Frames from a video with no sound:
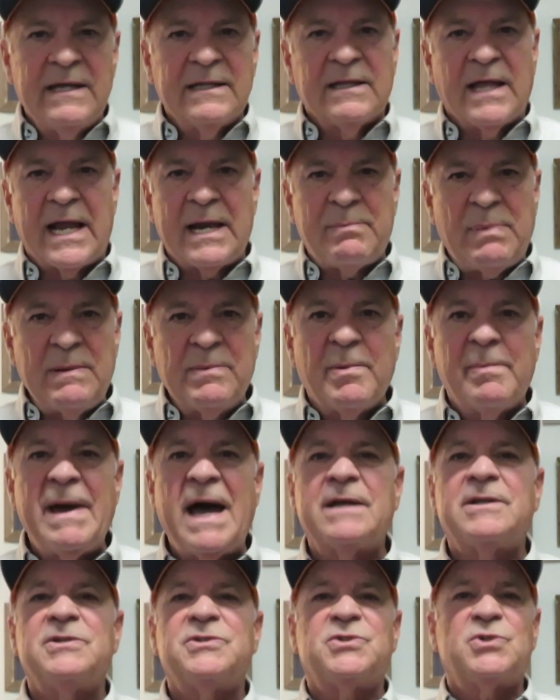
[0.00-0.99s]
lot of people
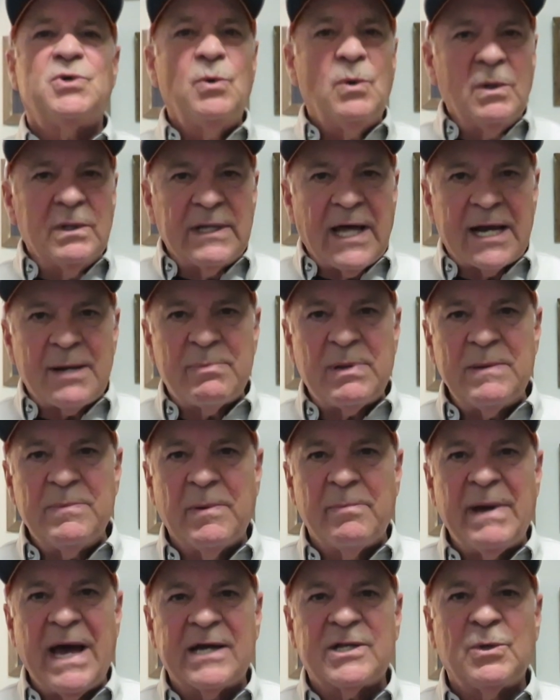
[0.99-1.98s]
back to school, a lot of
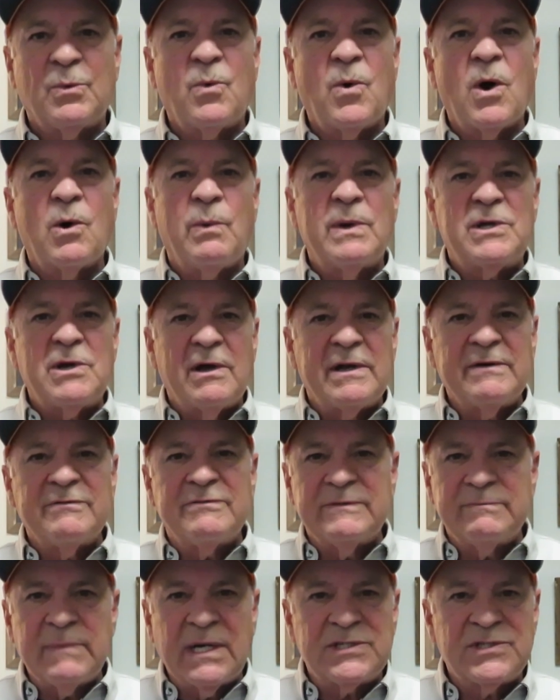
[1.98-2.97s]
people back to work. We don't
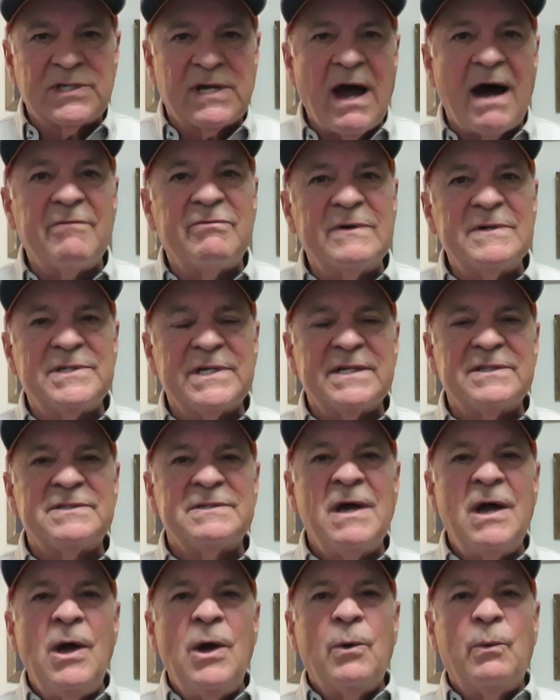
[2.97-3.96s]
have as much coverage
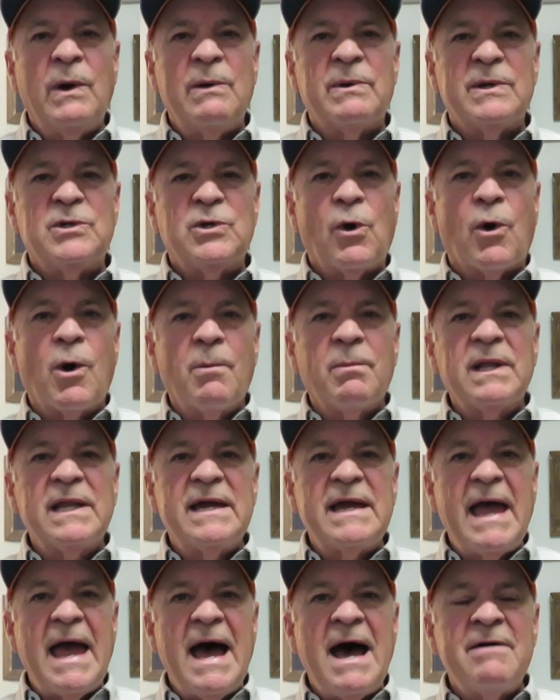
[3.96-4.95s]
as we would
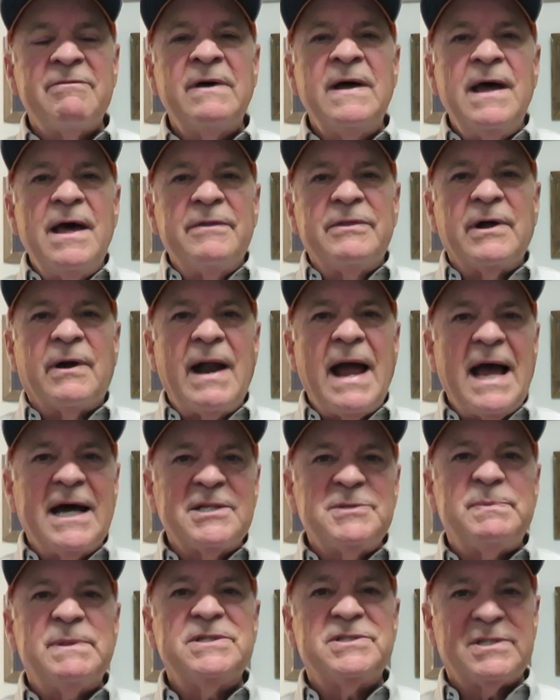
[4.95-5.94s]
normally have. There
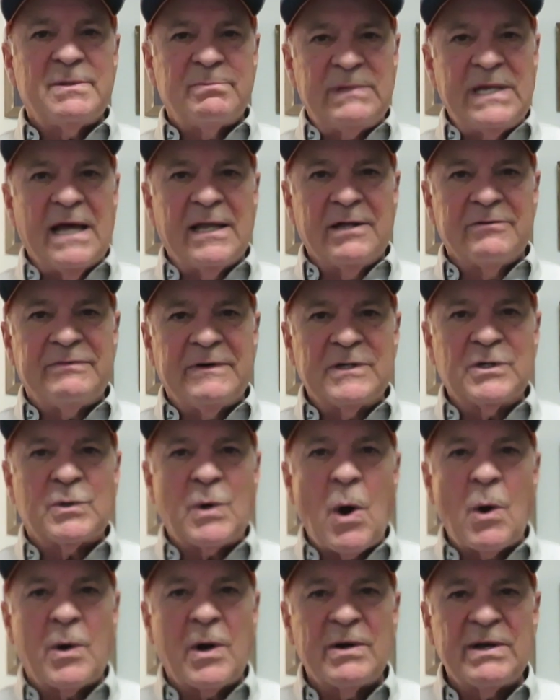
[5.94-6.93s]
has been some yellowfin
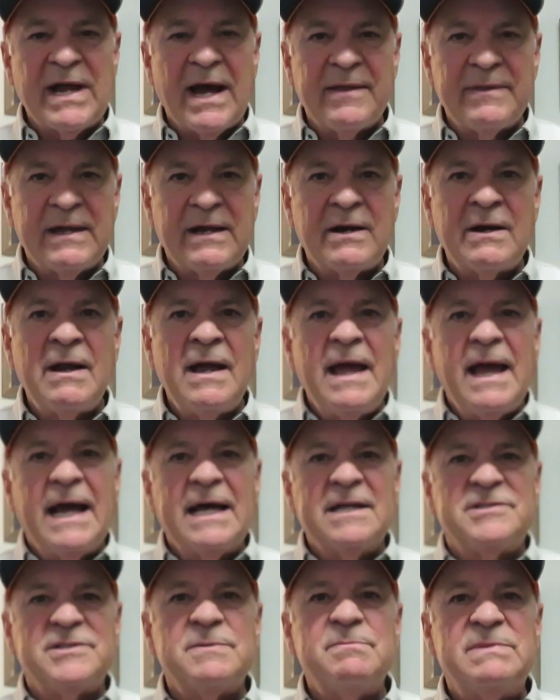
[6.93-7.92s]
croaker down there
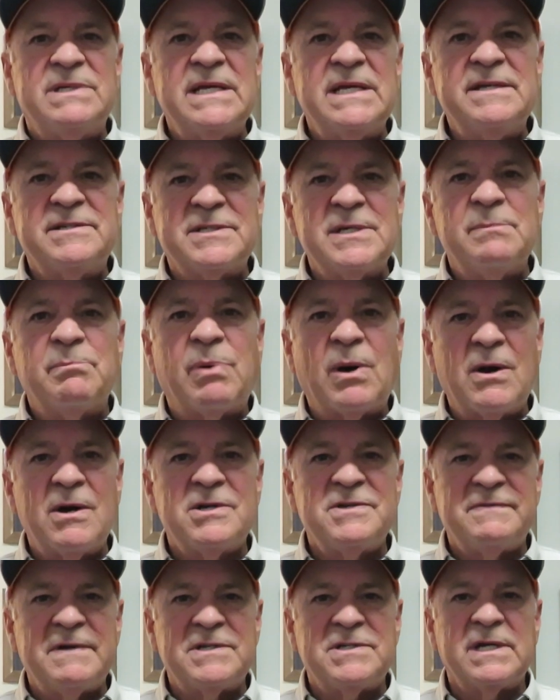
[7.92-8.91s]
and some decent
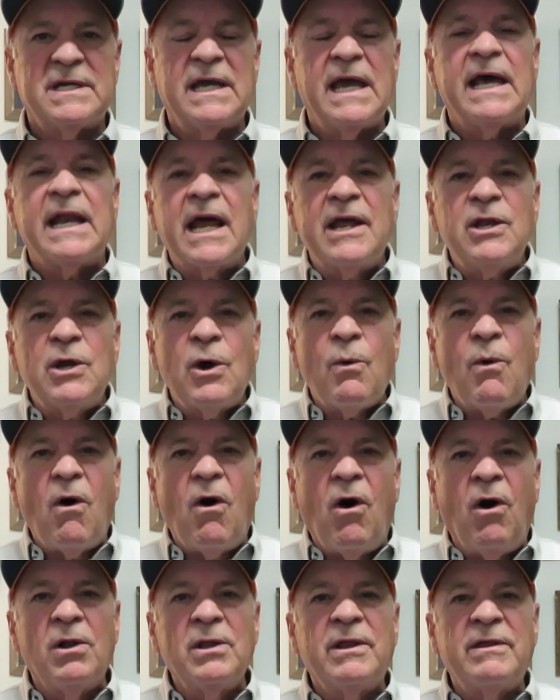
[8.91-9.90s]
perch fishing, and I know
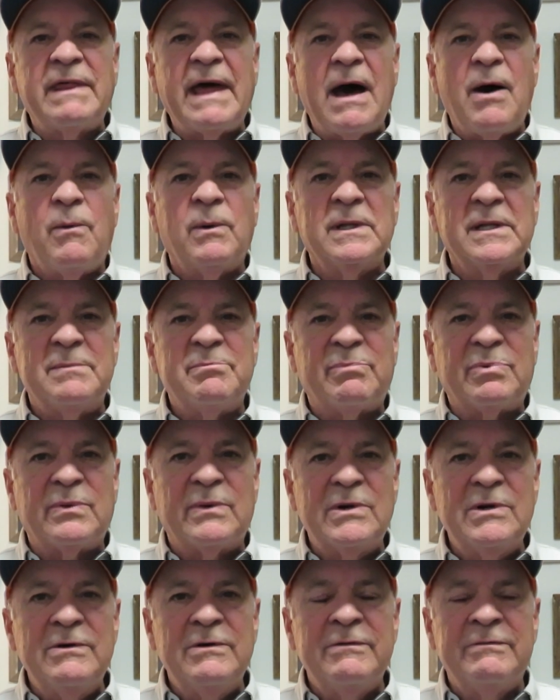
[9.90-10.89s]
all of that will
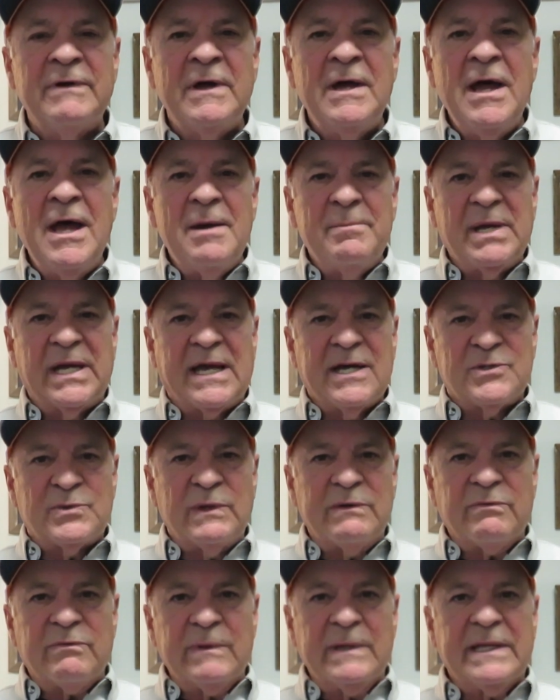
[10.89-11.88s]
improve because
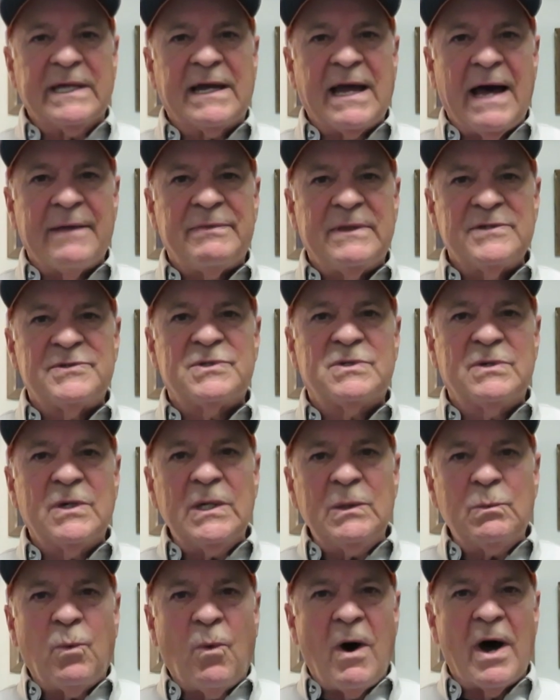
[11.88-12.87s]
we've really got this
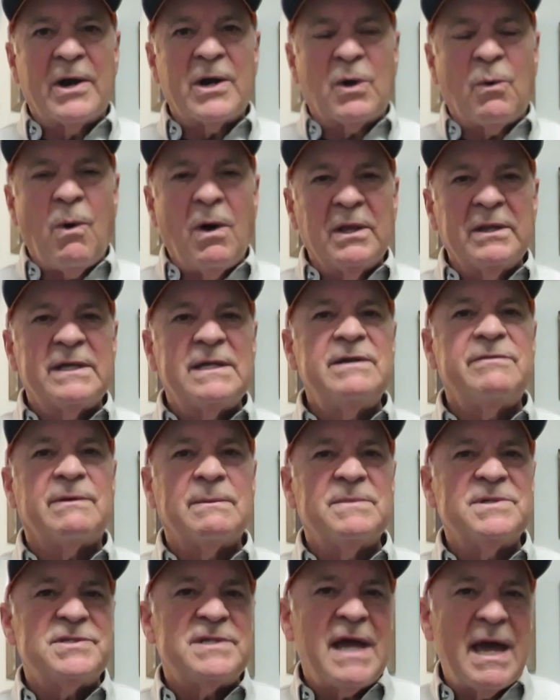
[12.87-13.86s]
good water quality
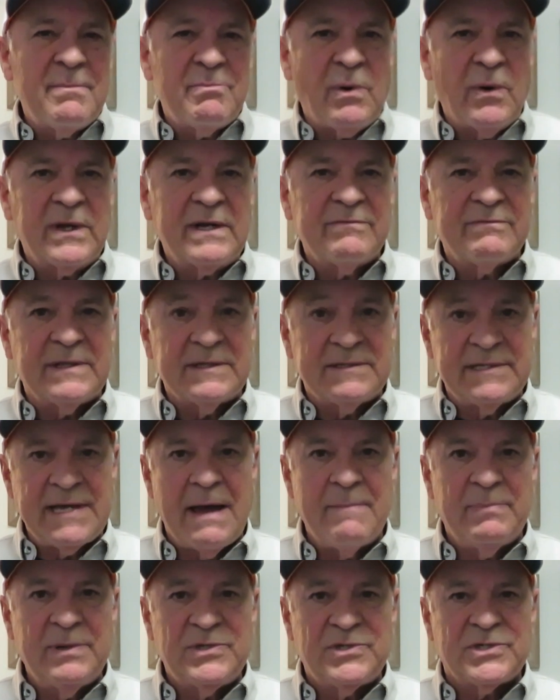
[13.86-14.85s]
from a standpoint of the
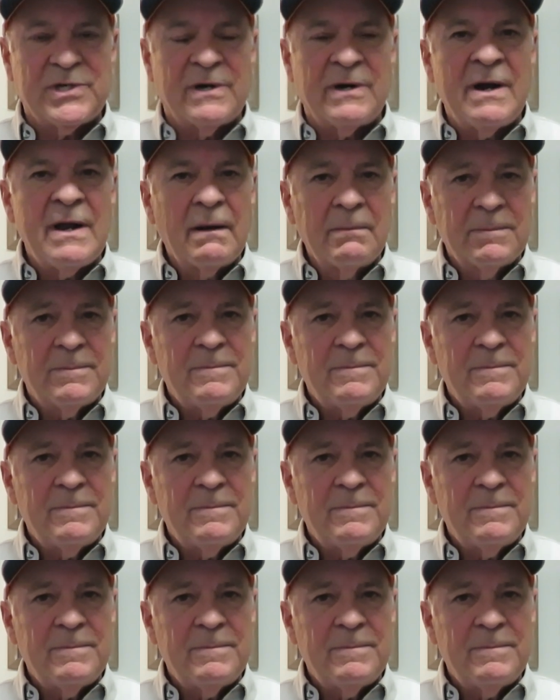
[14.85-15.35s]
temperature,